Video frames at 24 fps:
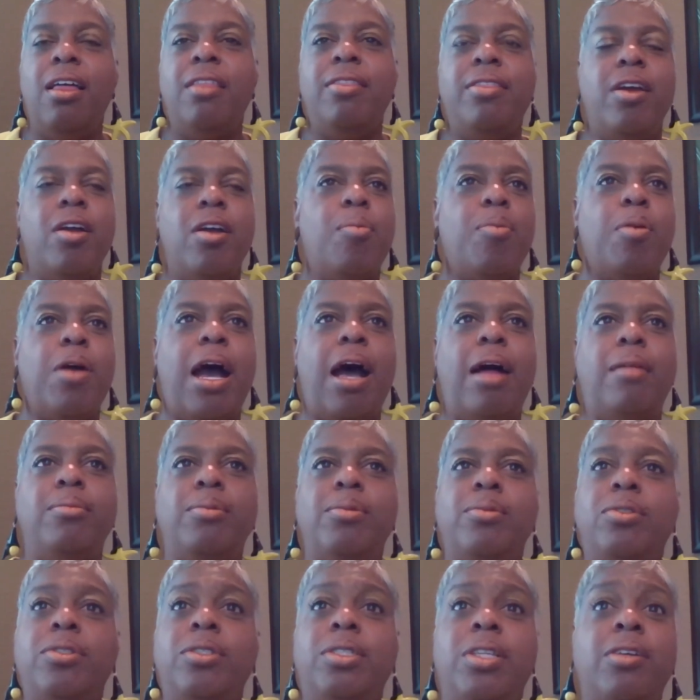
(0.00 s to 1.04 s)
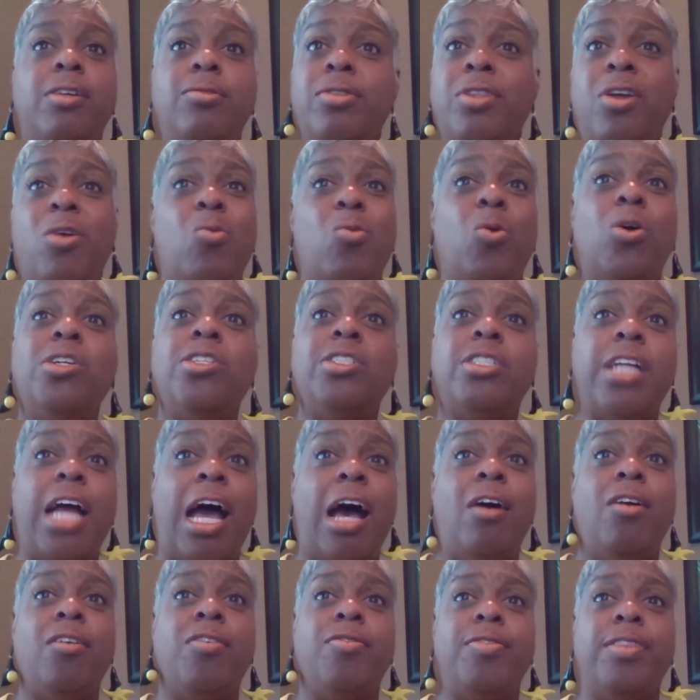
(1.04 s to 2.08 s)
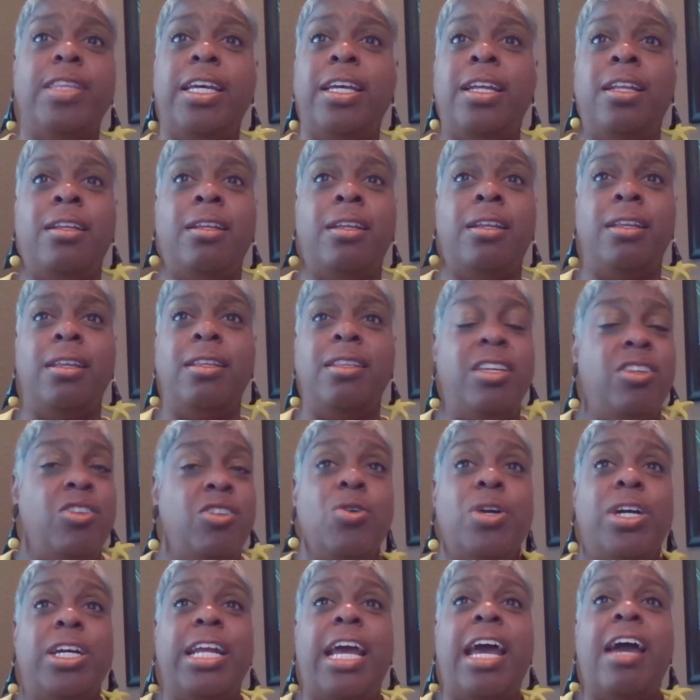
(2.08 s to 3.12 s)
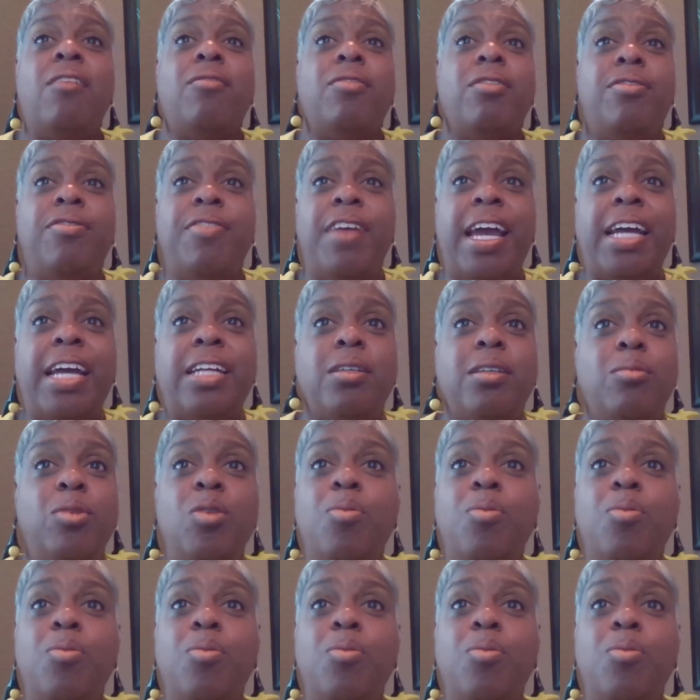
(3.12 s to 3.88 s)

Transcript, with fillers: their problems, they're worse off than you could ever fathom.